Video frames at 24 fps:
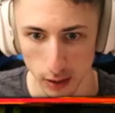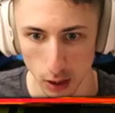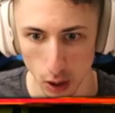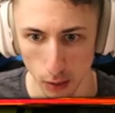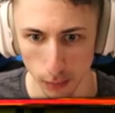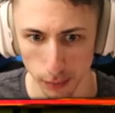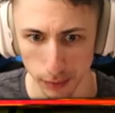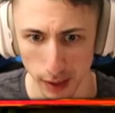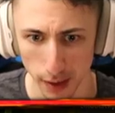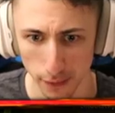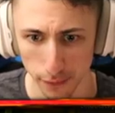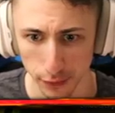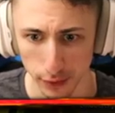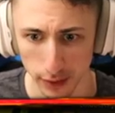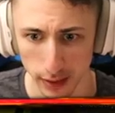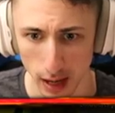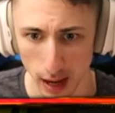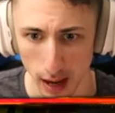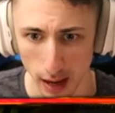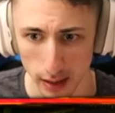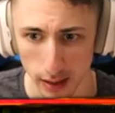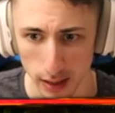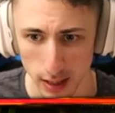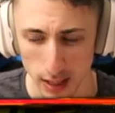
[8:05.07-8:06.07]
Nope, definitely
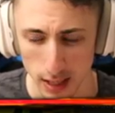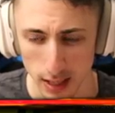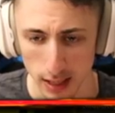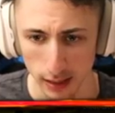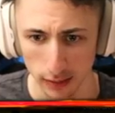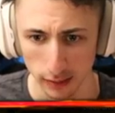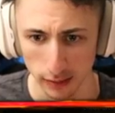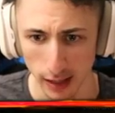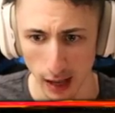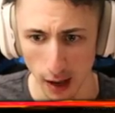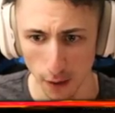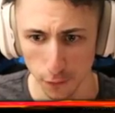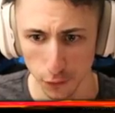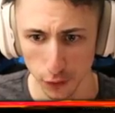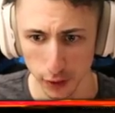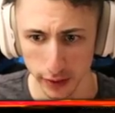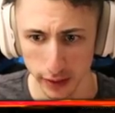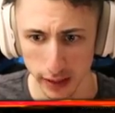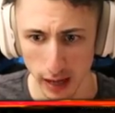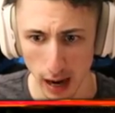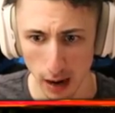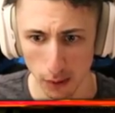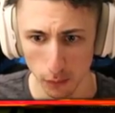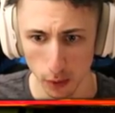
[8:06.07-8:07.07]
not.
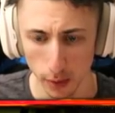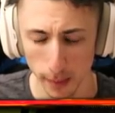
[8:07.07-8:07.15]
Definitely not.